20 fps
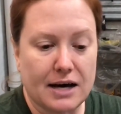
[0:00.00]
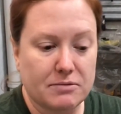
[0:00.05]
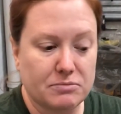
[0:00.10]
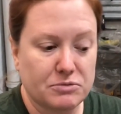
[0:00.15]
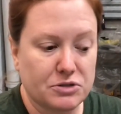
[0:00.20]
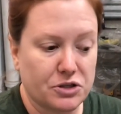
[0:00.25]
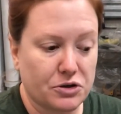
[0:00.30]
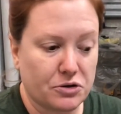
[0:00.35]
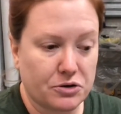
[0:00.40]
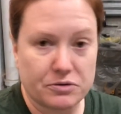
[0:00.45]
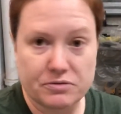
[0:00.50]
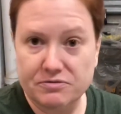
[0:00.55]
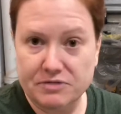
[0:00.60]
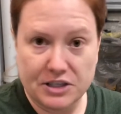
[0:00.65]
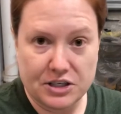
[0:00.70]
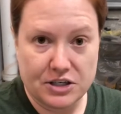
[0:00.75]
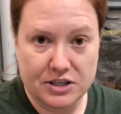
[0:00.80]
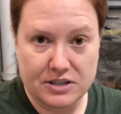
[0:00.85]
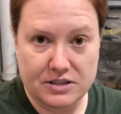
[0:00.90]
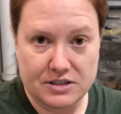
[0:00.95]
So
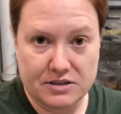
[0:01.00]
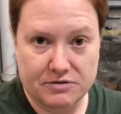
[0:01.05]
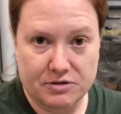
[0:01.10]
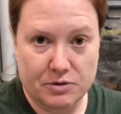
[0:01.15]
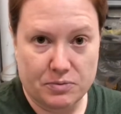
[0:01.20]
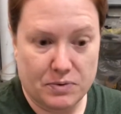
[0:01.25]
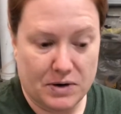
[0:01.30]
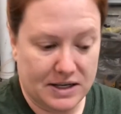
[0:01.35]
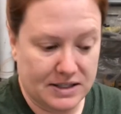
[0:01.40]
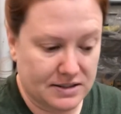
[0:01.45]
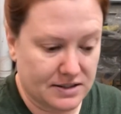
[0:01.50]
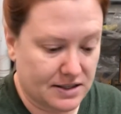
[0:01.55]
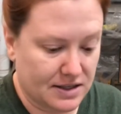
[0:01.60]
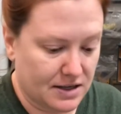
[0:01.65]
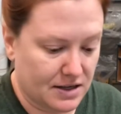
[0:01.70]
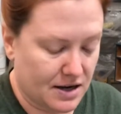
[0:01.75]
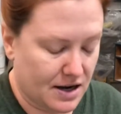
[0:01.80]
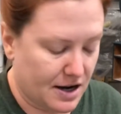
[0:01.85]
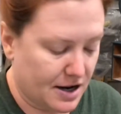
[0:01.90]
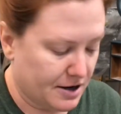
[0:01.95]
various different ways that,
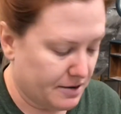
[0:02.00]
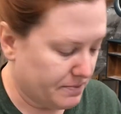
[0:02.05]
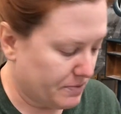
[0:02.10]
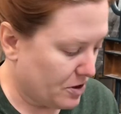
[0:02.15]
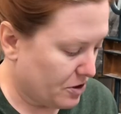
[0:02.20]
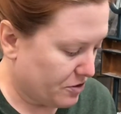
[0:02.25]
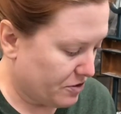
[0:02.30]
or